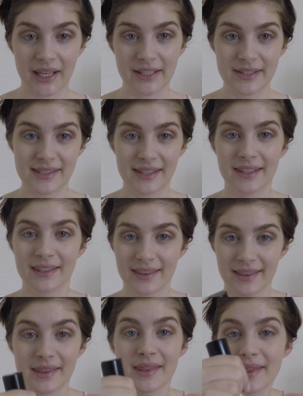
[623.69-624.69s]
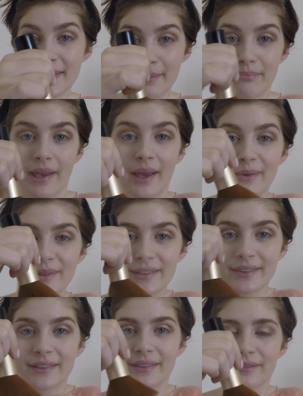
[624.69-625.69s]
you see? The powder.
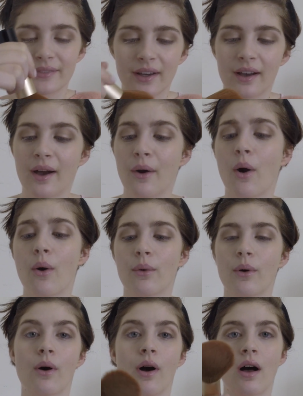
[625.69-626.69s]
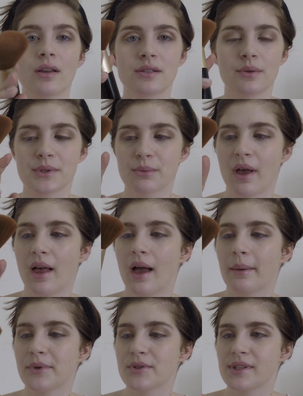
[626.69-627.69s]
Oh, also as well,
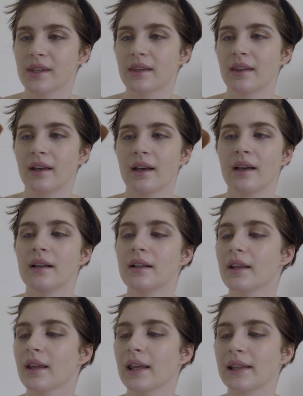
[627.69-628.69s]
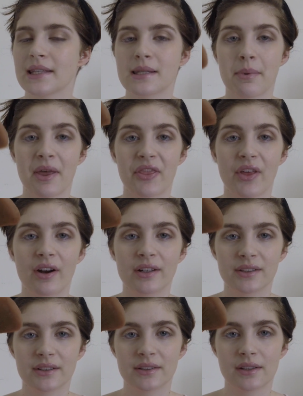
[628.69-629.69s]
I'm using the Elizabeth
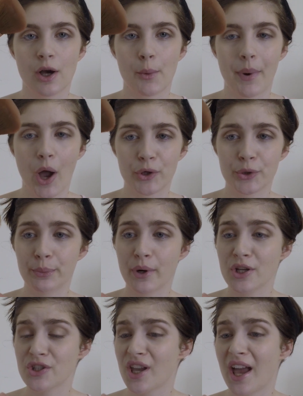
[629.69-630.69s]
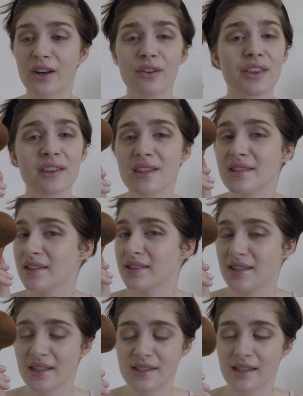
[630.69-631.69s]
Arden powder brush. I don't think this
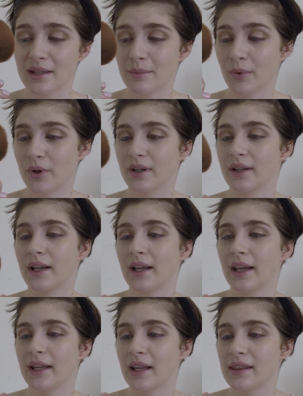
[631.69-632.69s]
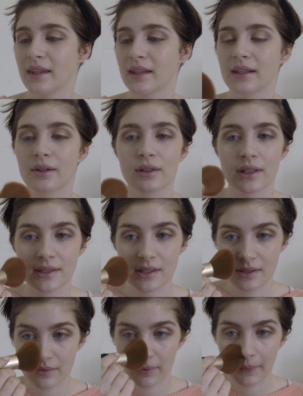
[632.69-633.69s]
exists anymore, and I think it only
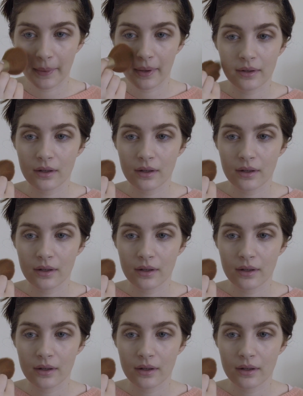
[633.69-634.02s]
existed for